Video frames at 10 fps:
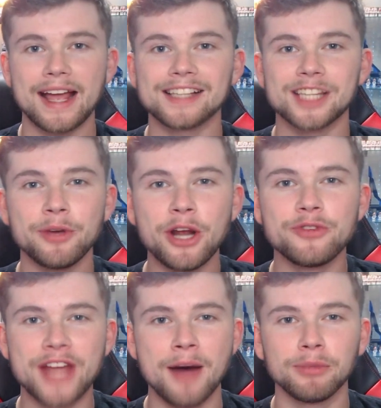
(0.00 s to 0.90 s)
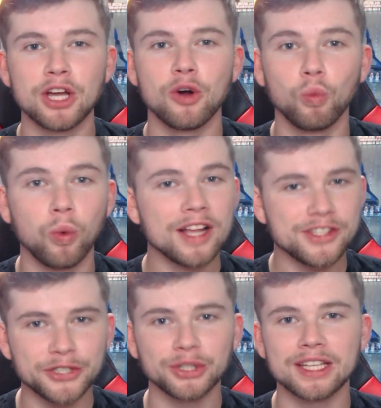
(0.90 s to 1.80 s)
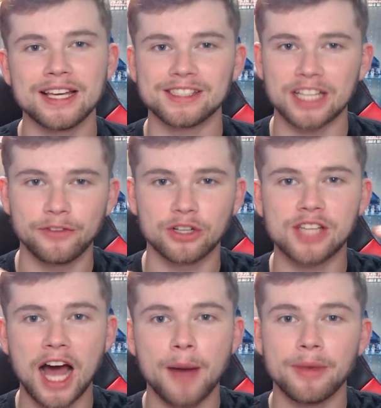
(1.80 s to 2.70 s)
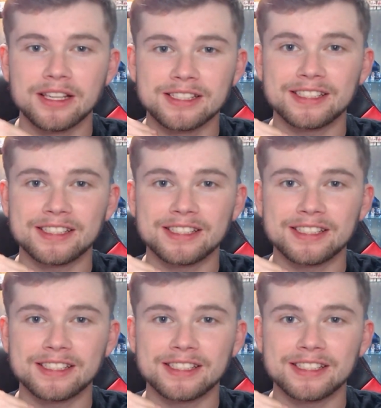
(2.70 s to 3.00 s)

guys, let me know down below, what's your list of your top